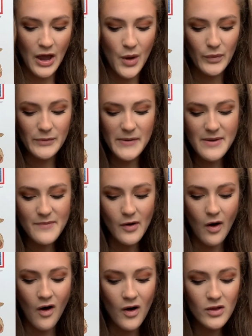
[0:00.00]
When
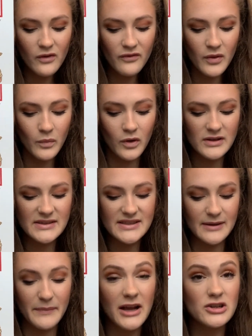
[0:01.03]
people all over the world see
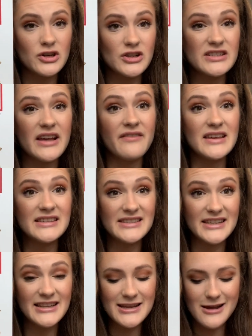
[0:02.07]
pictures of the
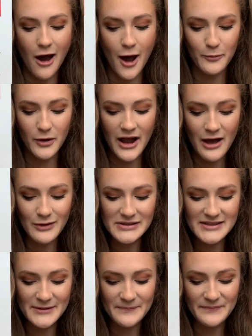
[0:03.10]
Sydney Opera House,
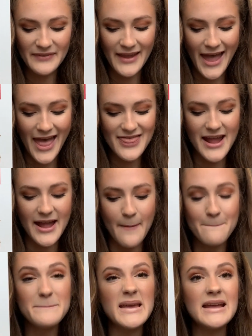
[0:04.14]
they
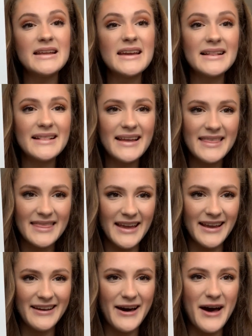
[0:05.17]
immediately
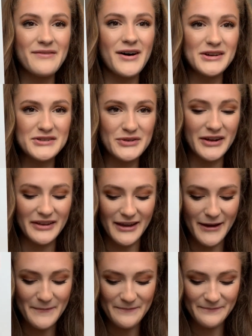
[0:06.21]
think of Australia.